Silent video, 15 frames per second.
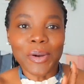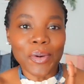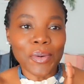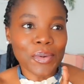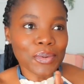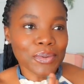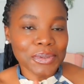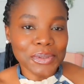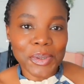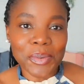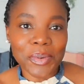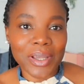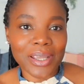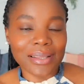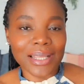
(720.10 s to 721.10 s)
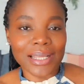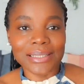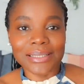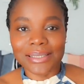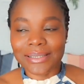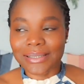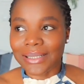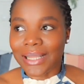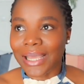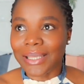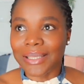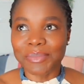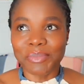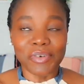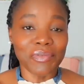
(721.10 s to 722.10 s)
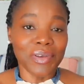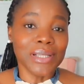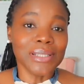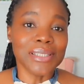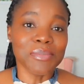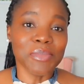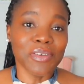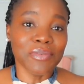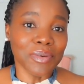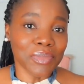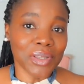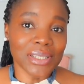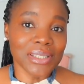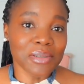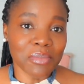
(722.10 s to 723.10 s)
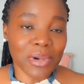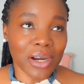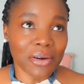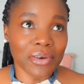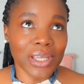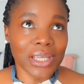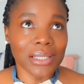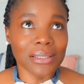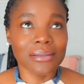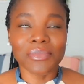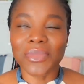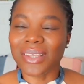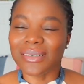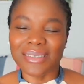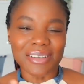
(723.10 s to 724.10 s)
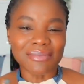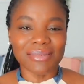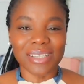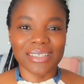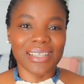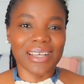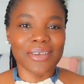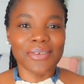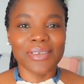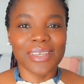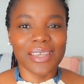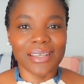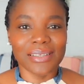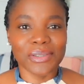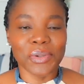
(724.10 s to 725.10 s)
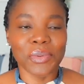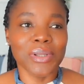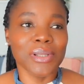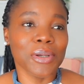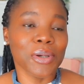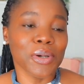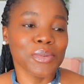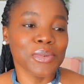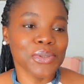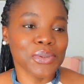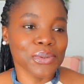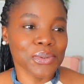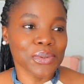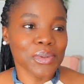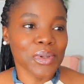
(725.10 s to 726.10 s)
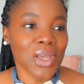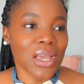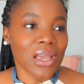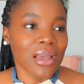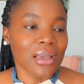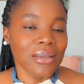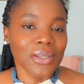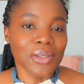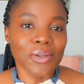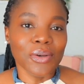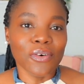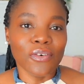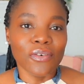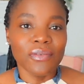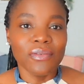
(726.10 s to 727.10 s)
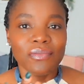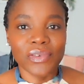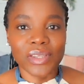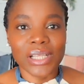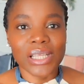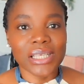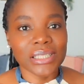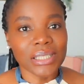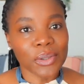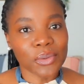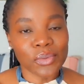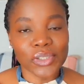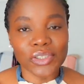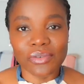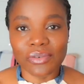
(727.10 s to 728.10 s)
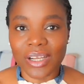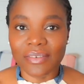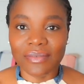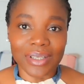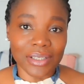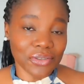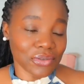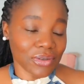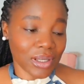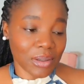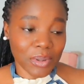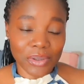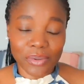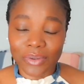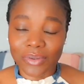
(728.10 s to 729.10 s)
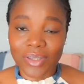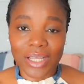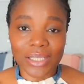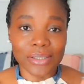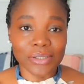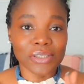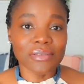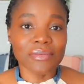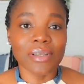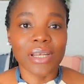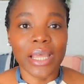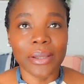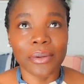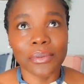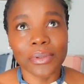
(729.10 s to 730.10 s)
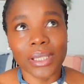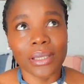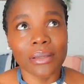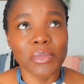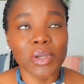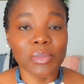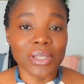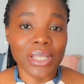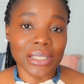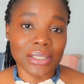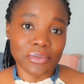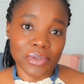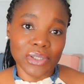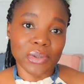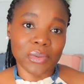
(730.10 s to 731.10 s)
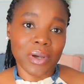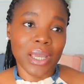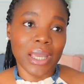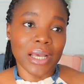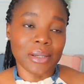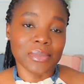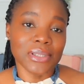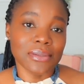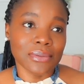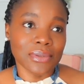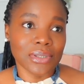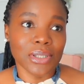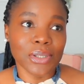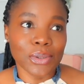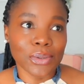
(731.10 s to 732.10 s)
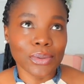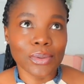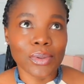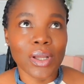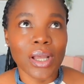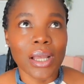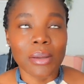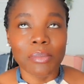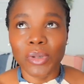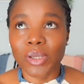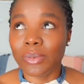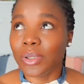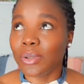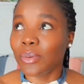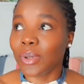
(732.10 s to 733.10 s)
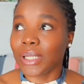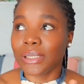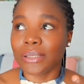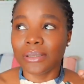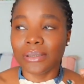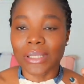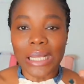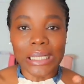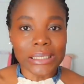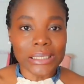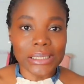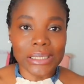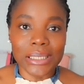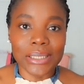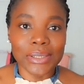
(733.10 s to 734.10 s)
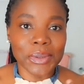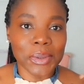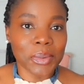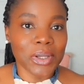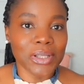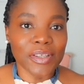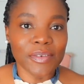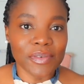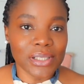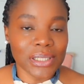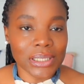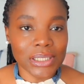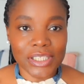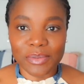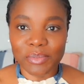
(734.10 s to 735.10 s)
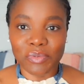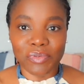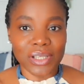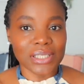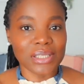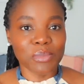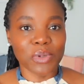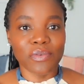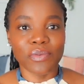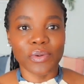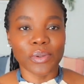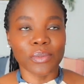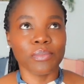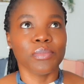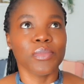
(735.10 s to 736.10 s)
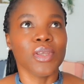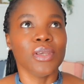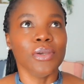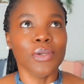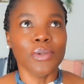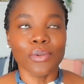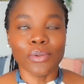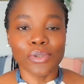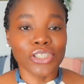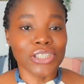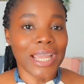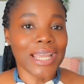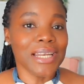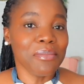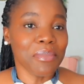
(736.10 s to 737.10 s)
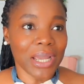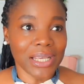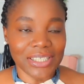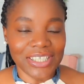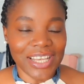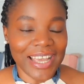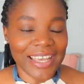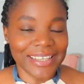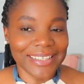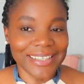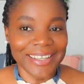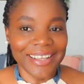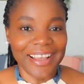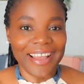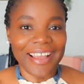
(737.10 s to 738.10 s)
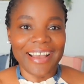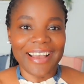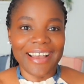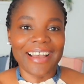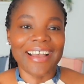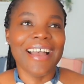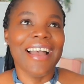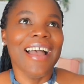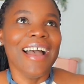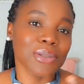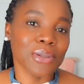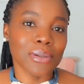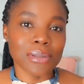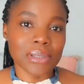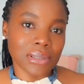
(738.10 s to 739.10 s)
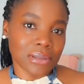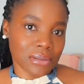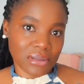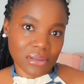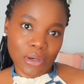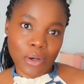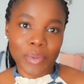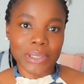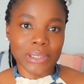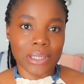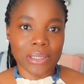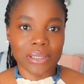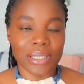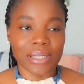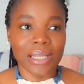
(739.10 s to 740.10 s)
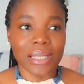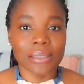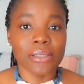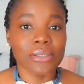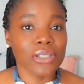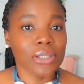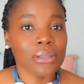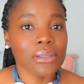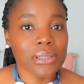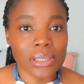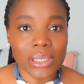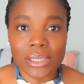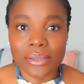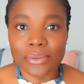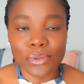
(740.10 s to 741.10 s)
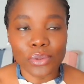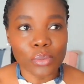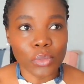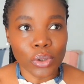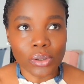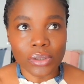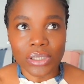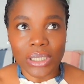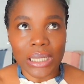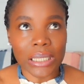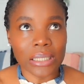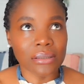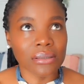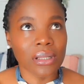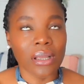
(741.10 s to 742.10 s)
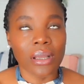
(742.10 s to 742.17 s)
uncle somewhere that is like preventing me from getting married. Stuff like that you get. So when it comes to, you know, village and witchcraft and tribe and all that, they just feel like, okay, maybe that's the reason why I'm still single. Maybe one auntie somewhere in the village is preventing me from, you know, shining my shine. So it's always things like that. The jealousy is too much, and